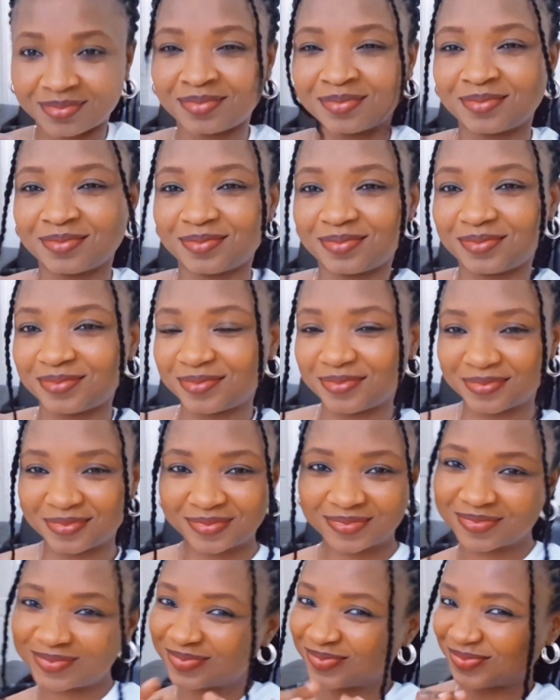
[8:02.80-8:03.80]
make this hair,
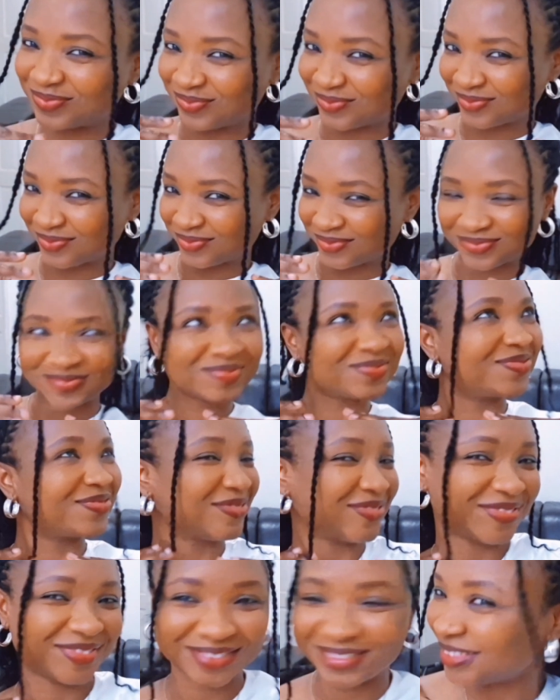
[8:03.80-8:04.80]
there's nothing like
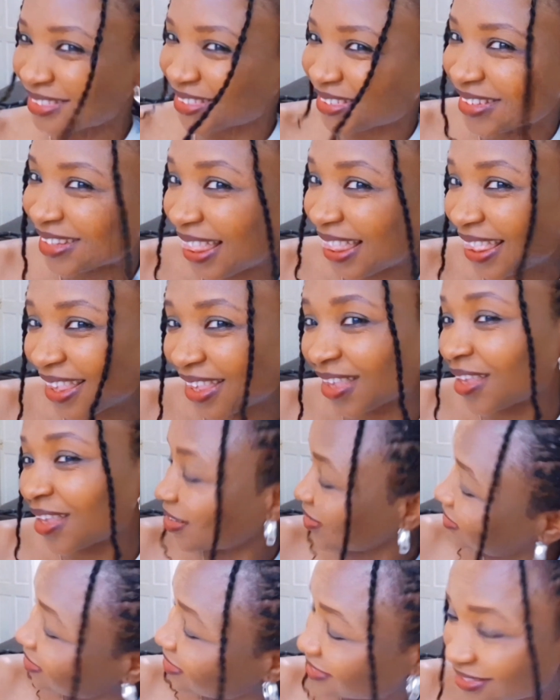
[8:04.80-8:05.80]
I want to brush it,
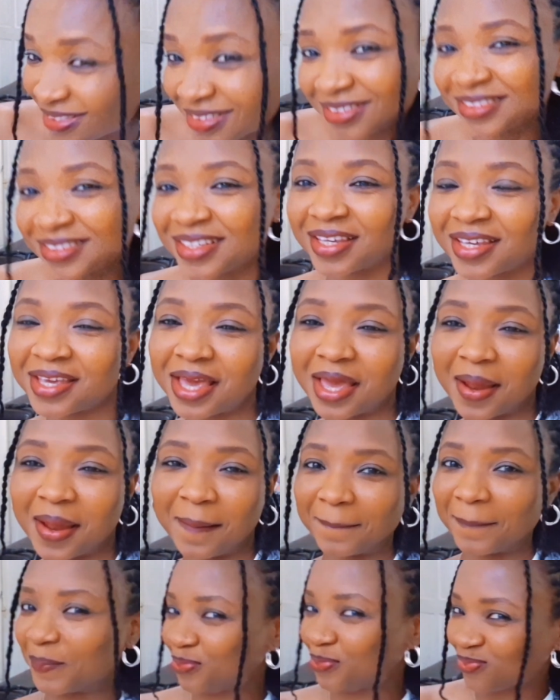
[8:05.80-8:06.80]
I want to comb it,
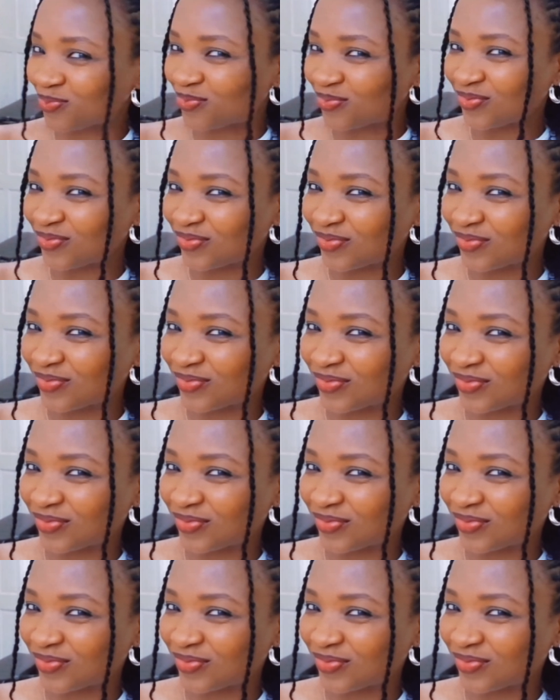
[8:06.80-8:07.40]
I want to